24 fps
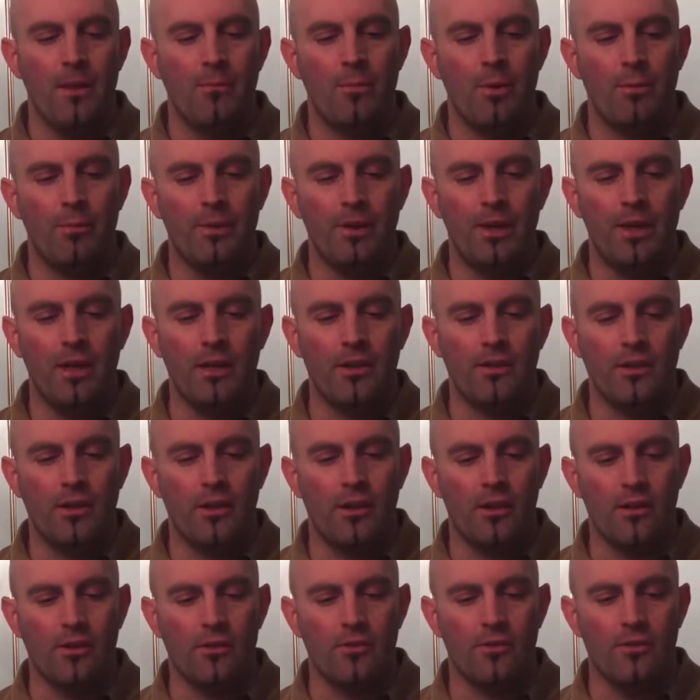But Bodegas
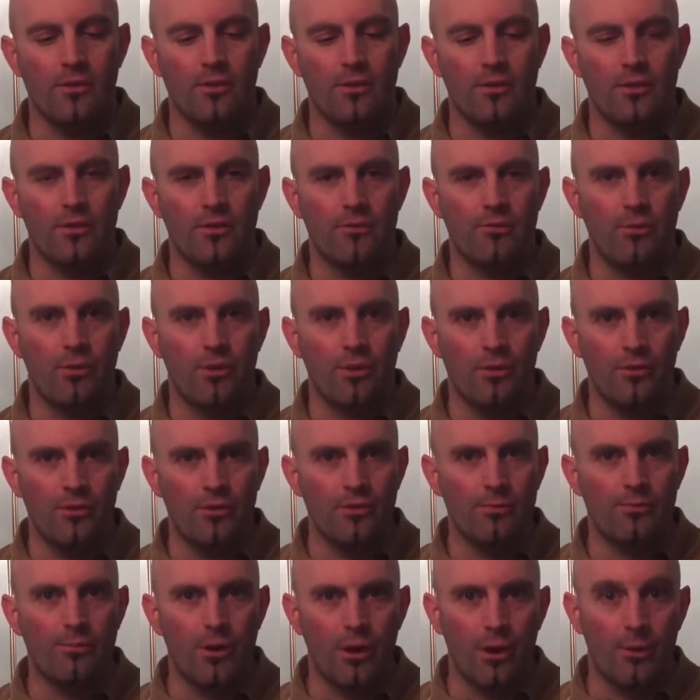Garzon is one of
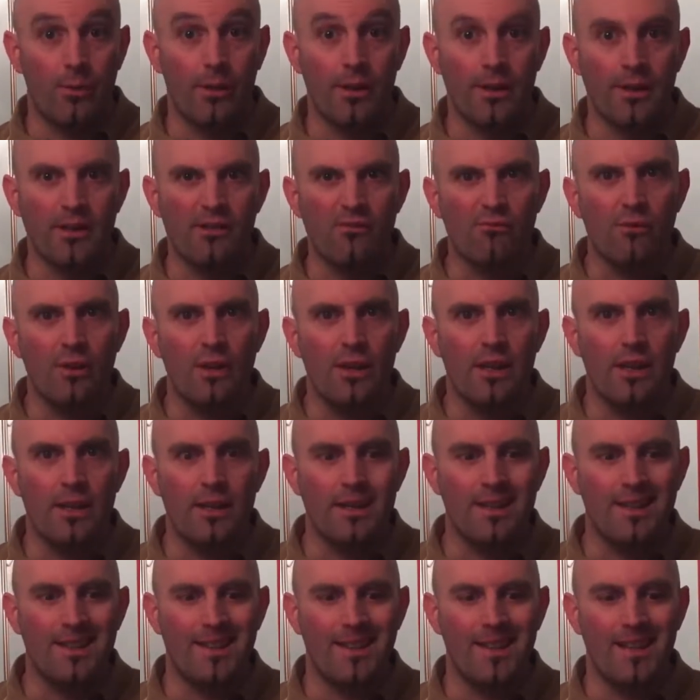those properties that really
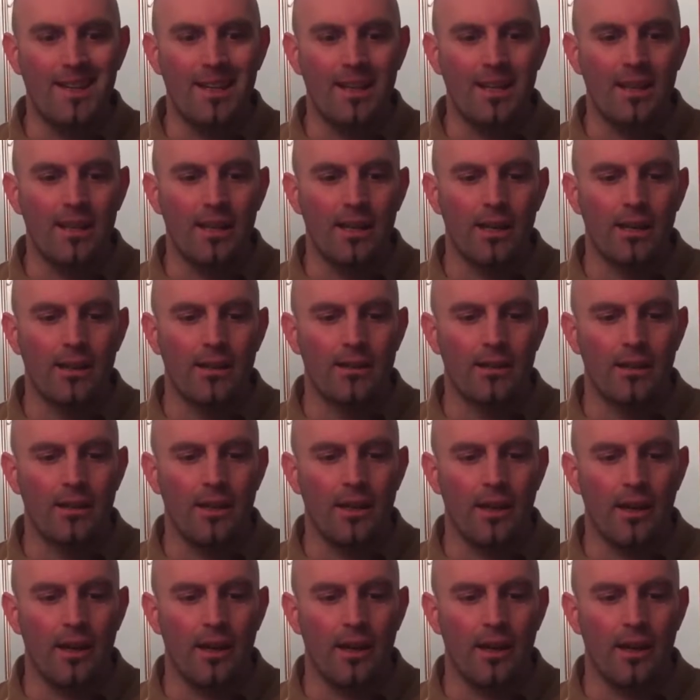is leading that